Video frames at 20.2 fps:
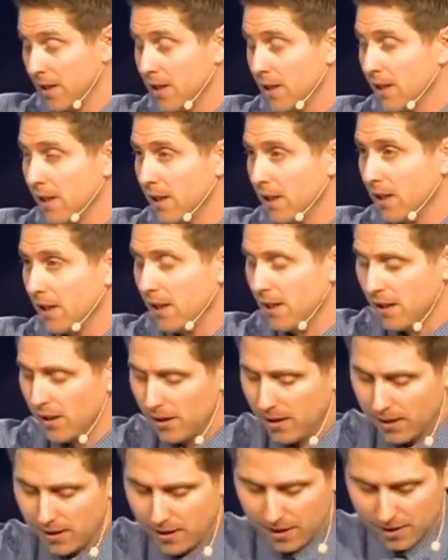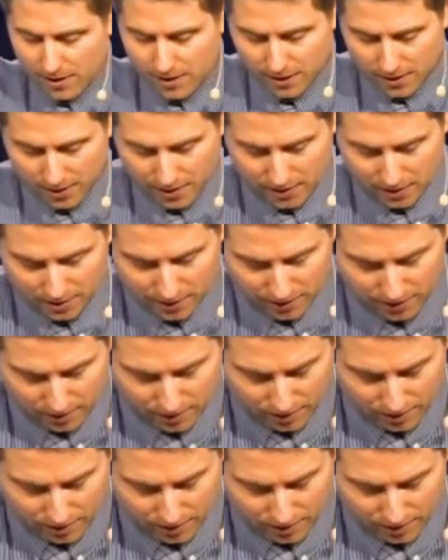(silence)